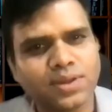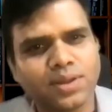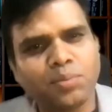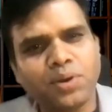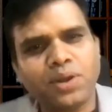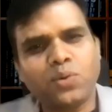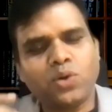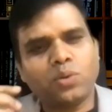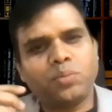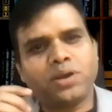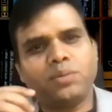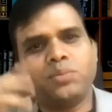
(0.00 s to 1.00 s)
Somebody want
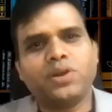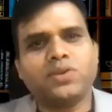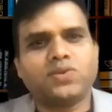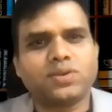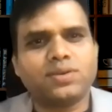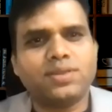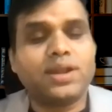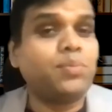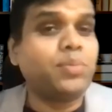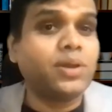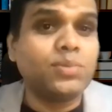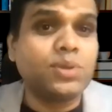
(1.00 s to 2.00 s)
to become rich, that
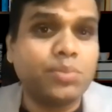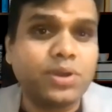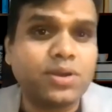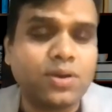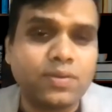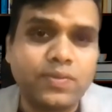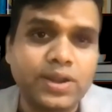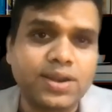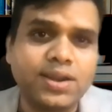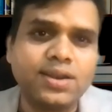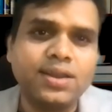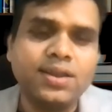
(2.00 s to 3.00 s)
becomes a big conflict,
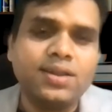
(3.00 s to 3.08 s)
right?